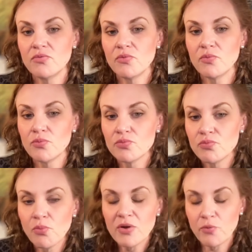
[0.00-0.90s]

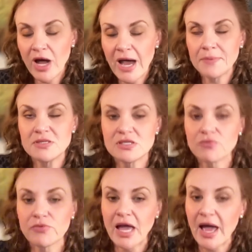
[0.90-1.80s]
What will happen is they'll
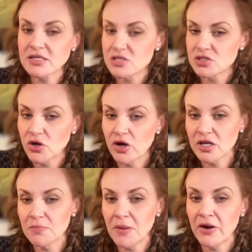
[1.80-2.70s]
react to the
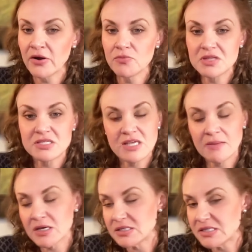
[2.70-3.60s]
targeted parent with the
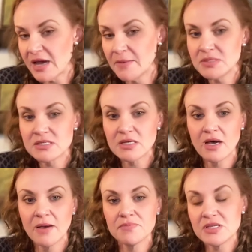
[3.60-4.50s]
same contempt,
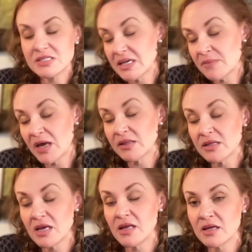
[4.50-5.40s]
the same
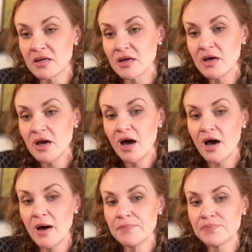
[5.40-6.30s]
alienating
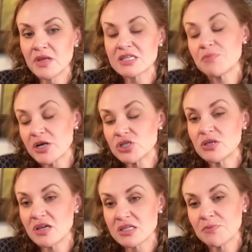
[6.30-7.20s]

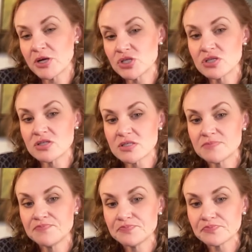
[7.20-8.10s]
expressions.